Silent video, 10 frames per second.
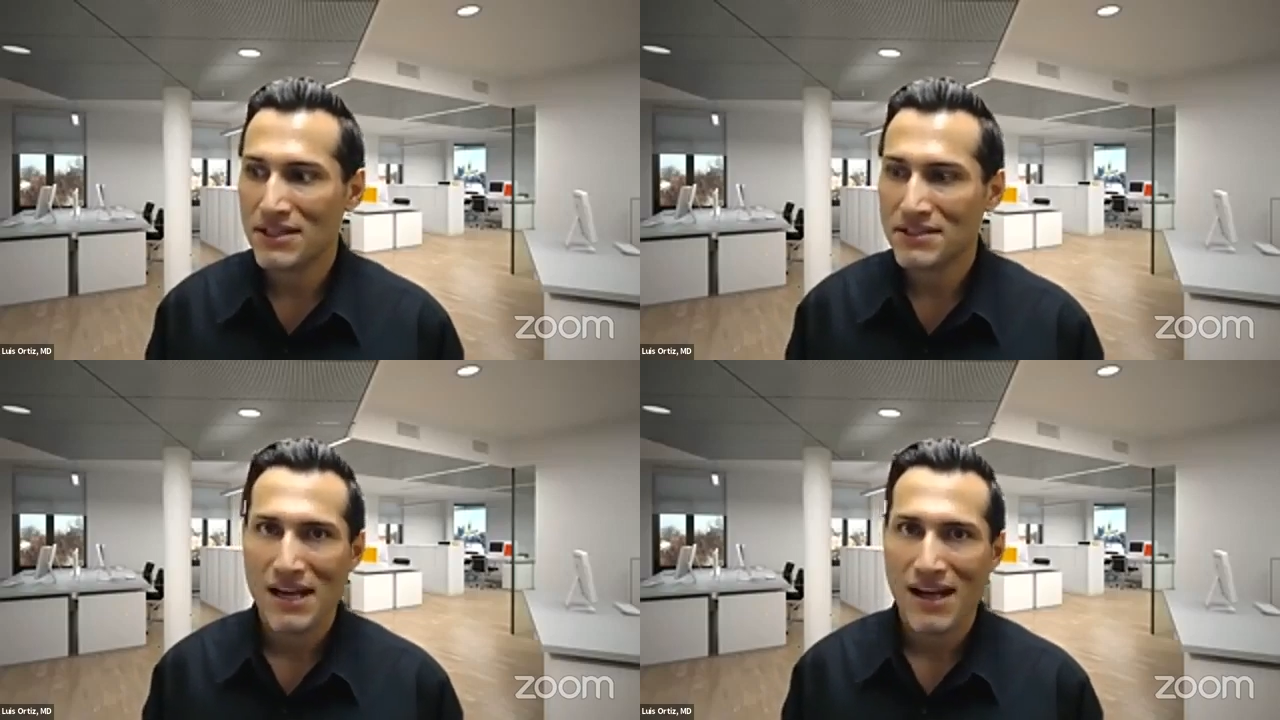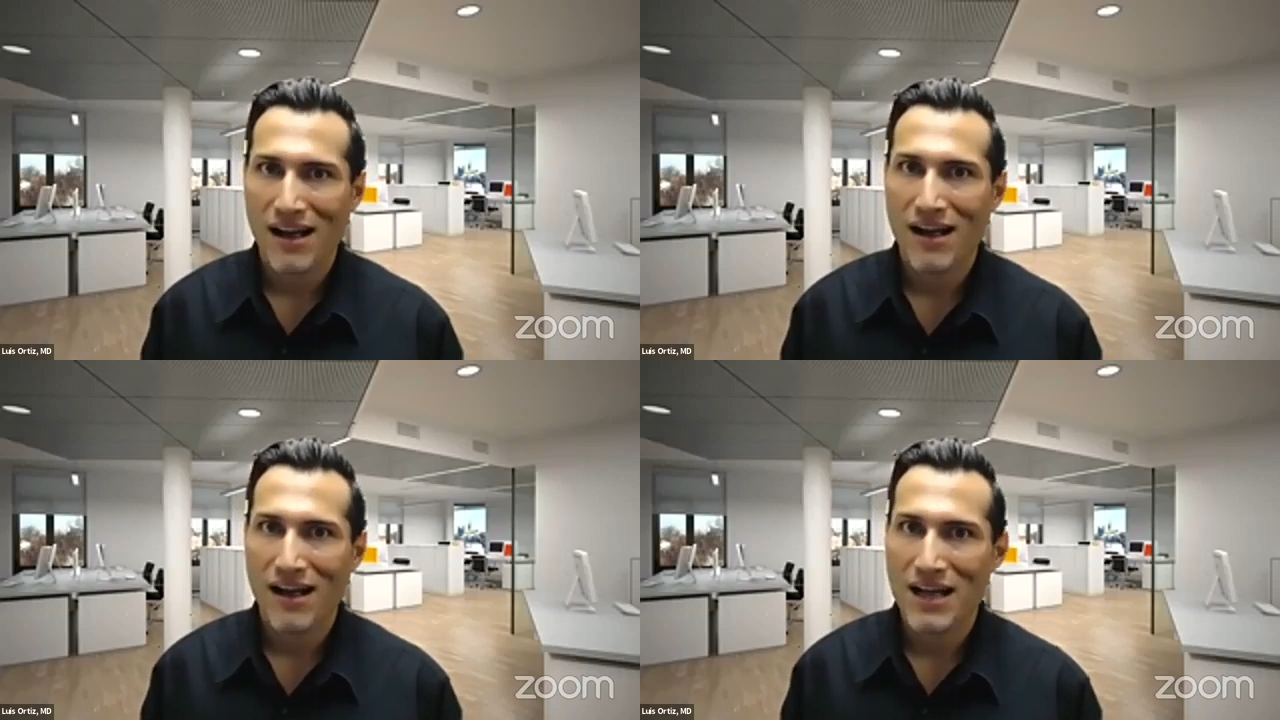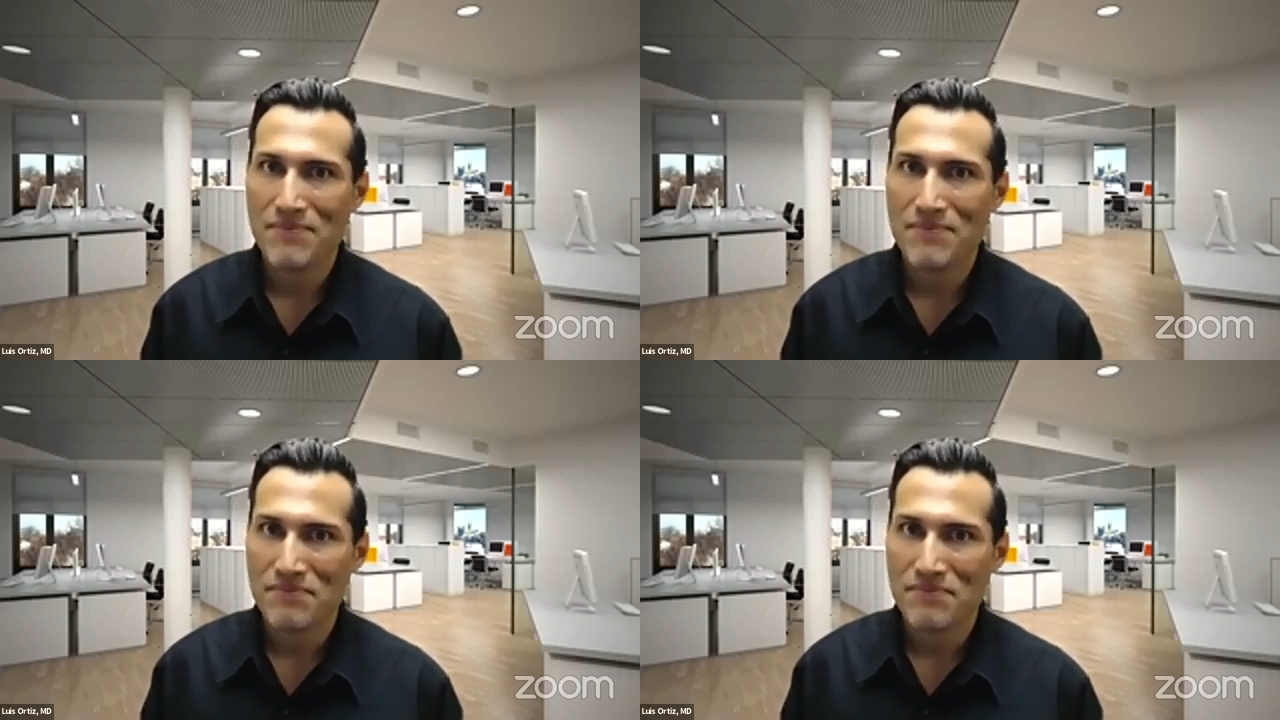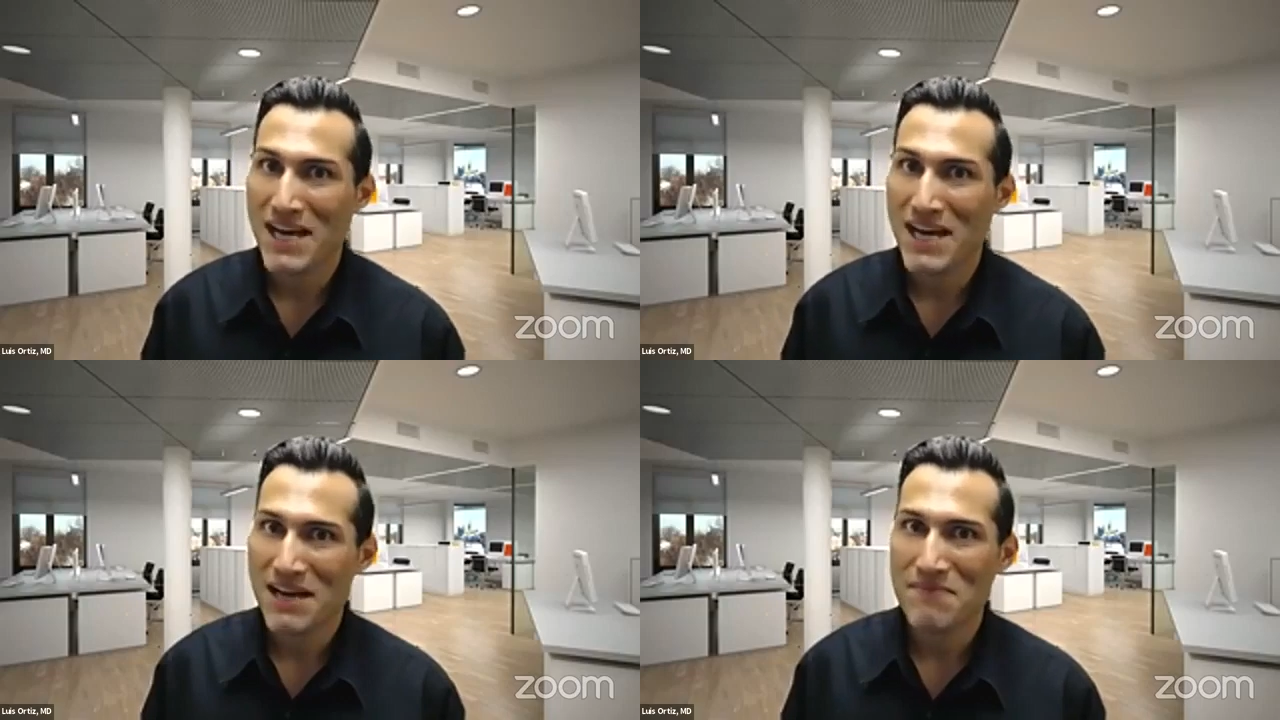Yeah,
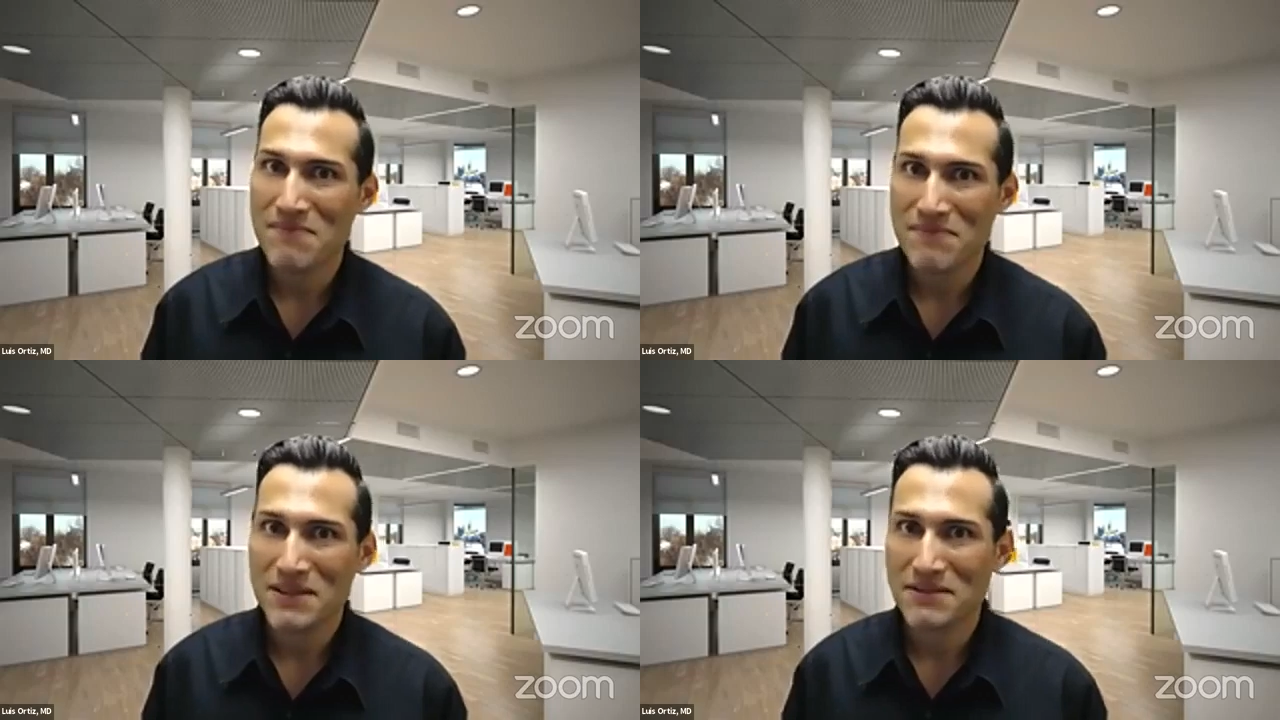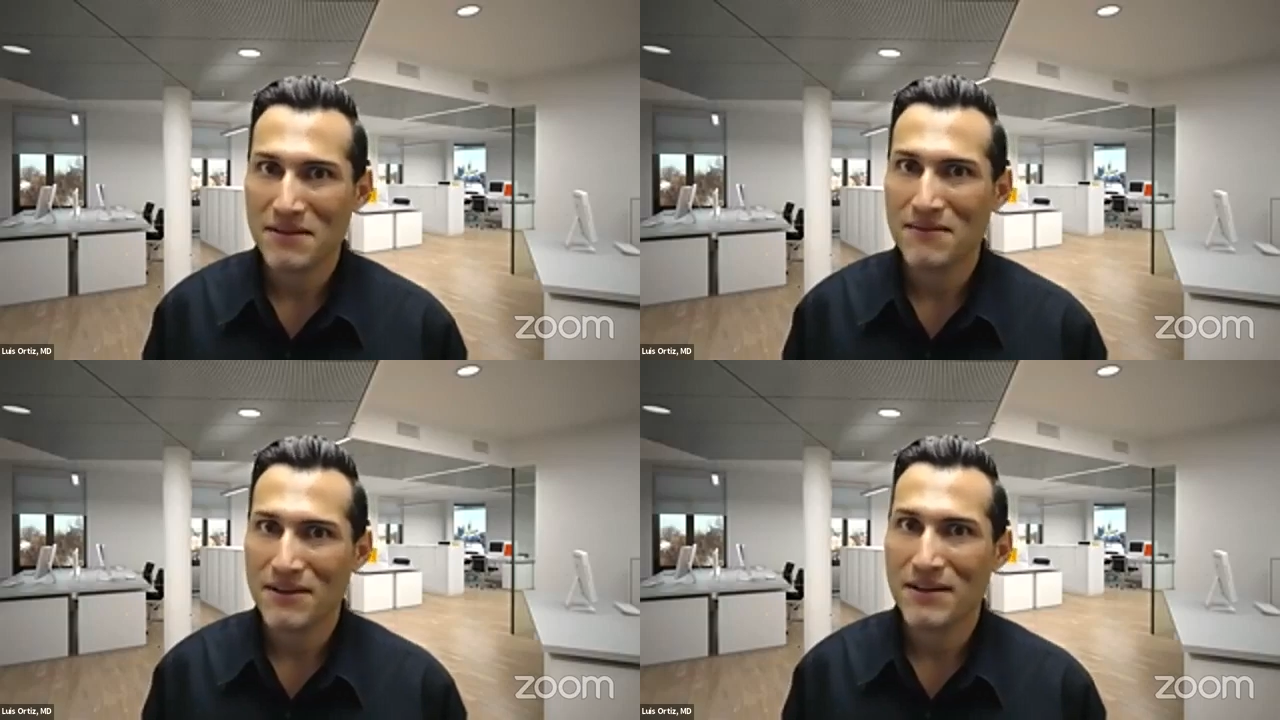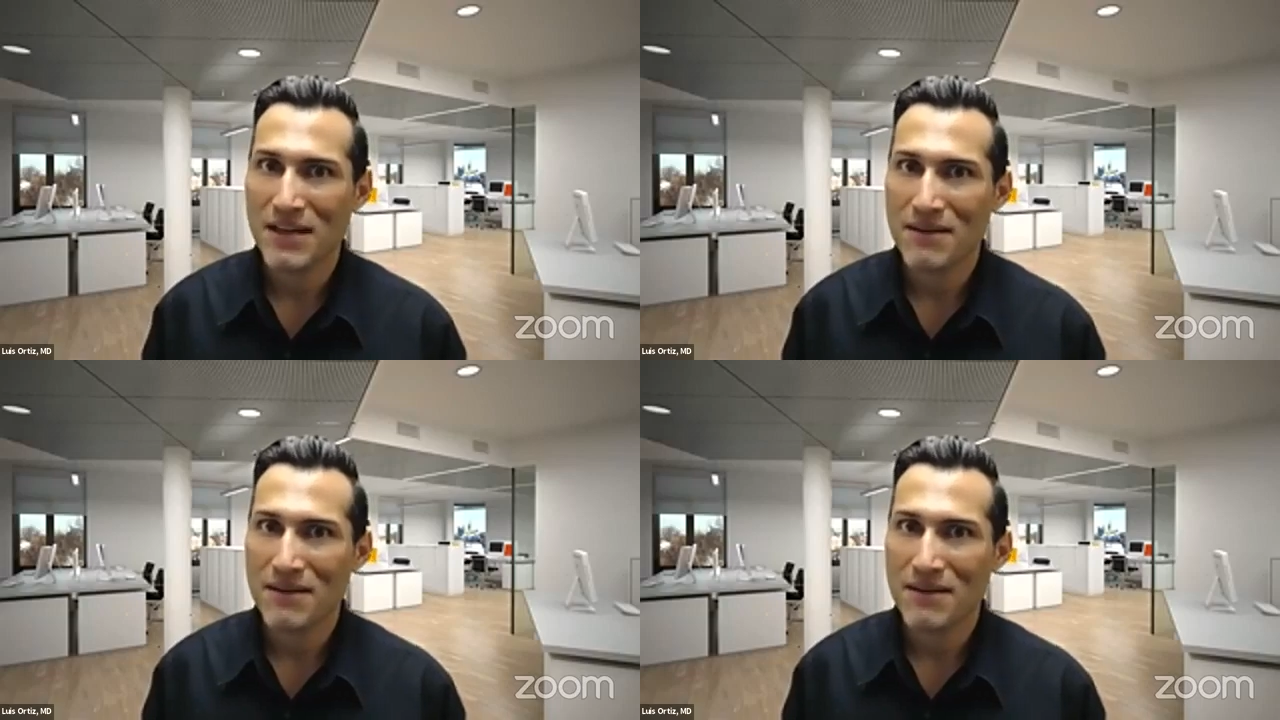it's a very common.